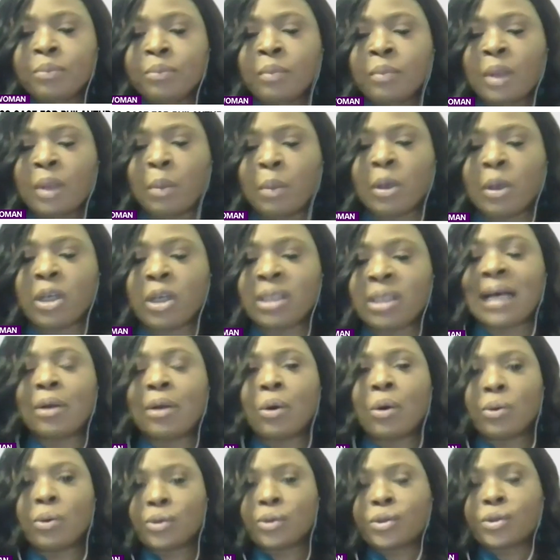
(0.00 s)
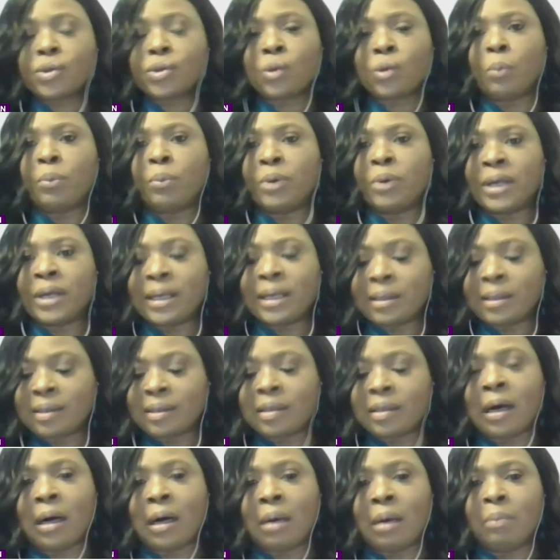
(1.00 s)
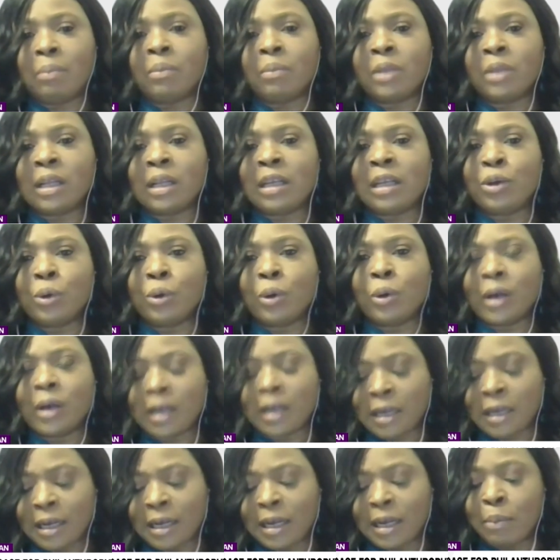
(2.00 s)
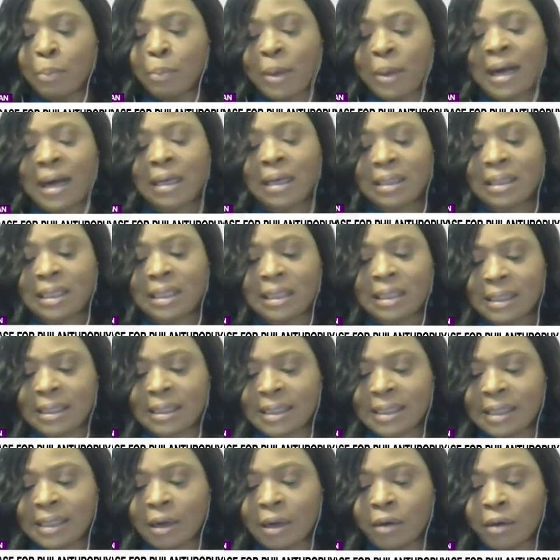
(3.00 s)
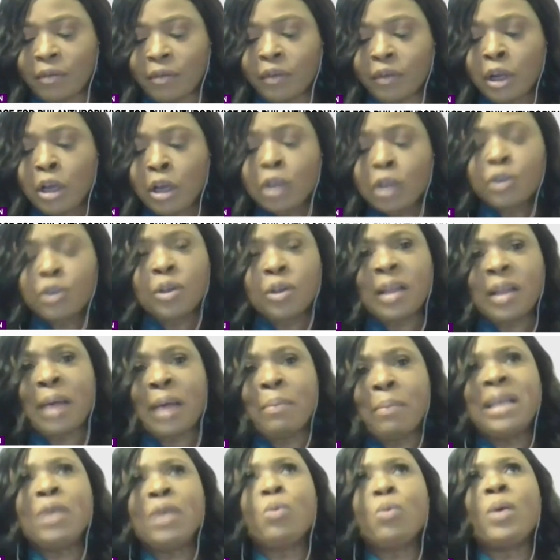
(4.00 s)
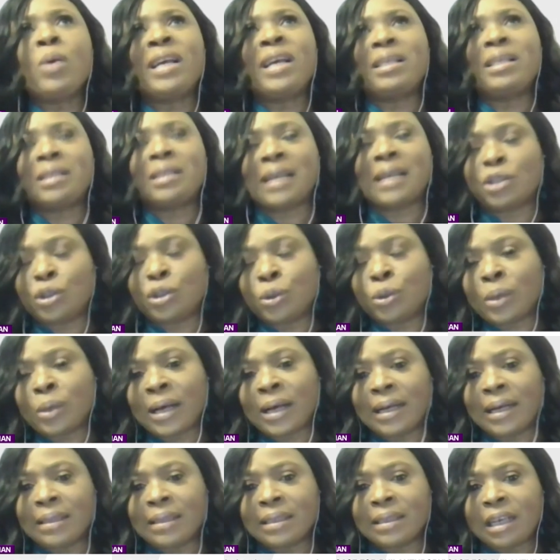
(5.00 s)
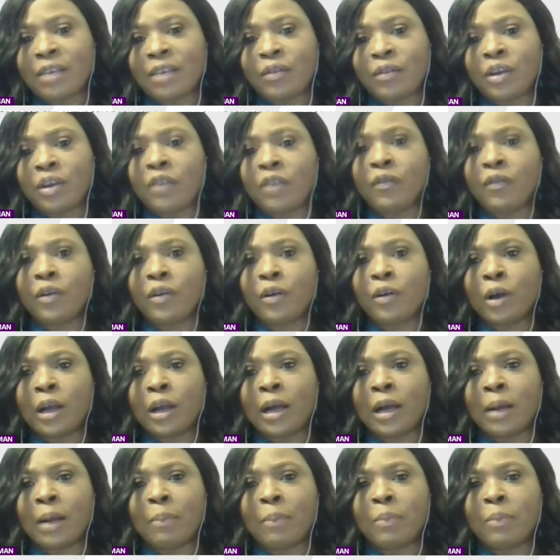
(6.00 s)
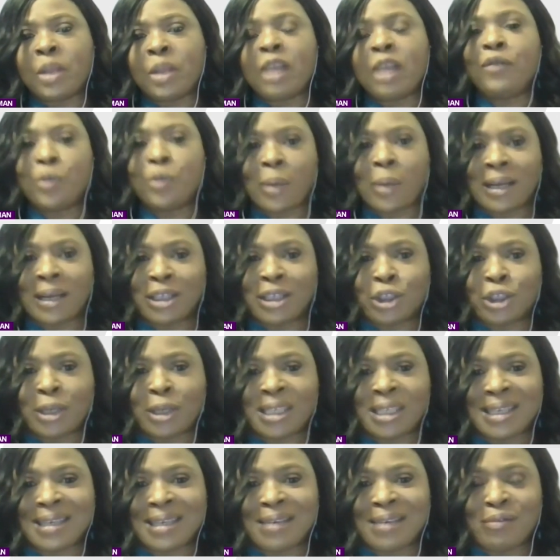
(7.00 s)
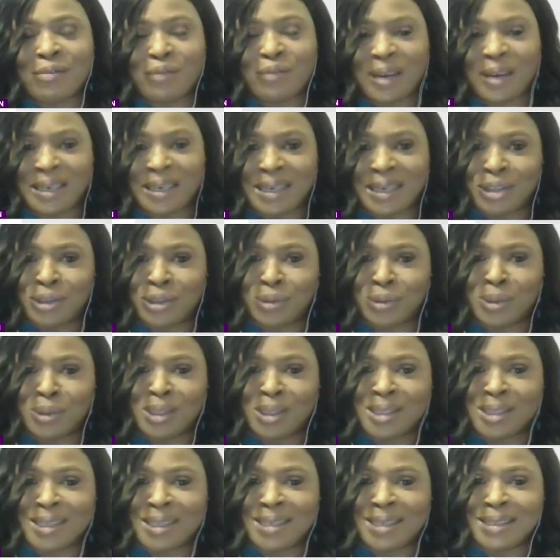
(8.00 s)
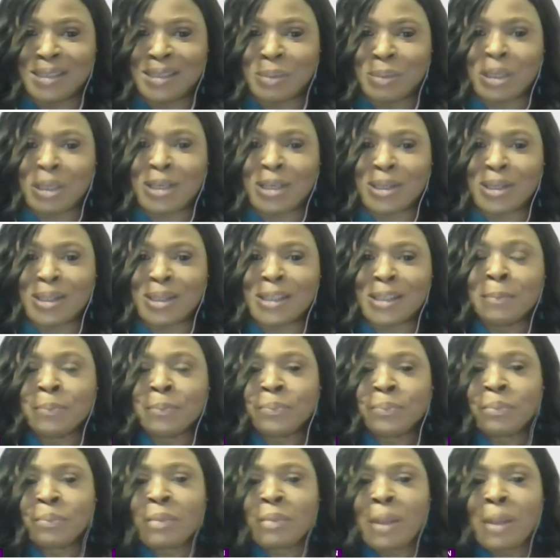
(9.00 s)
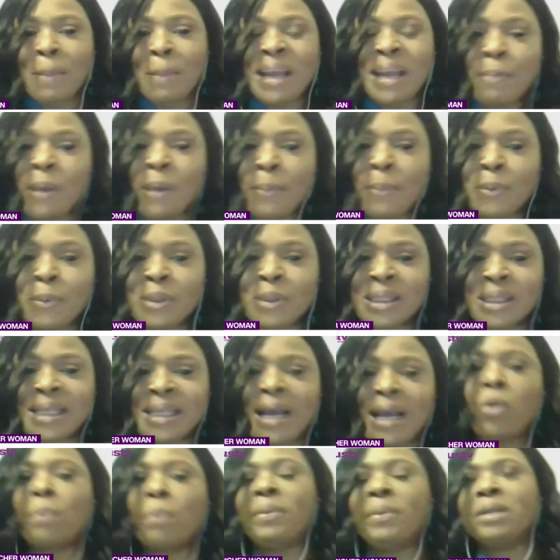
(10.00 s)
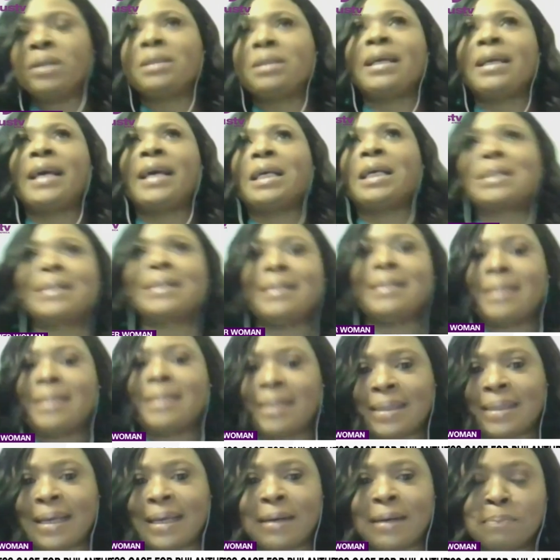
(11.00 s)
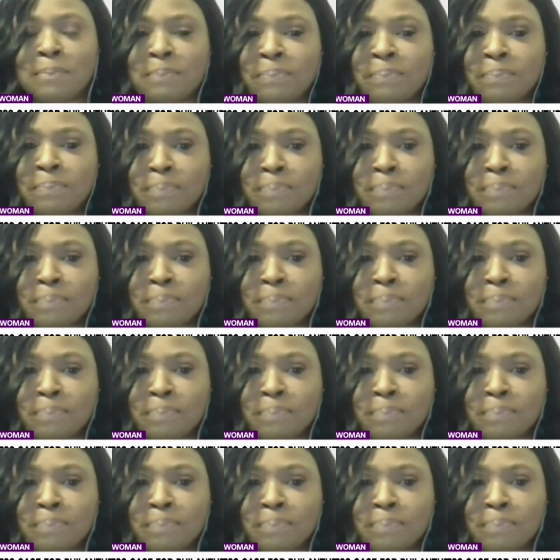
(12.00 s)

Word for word: because that also brings, um, you know, impact in itself. So there are many ways that you can give if, um, if you are interested in financial returns, because many people say, oh, Bill Gates is, um,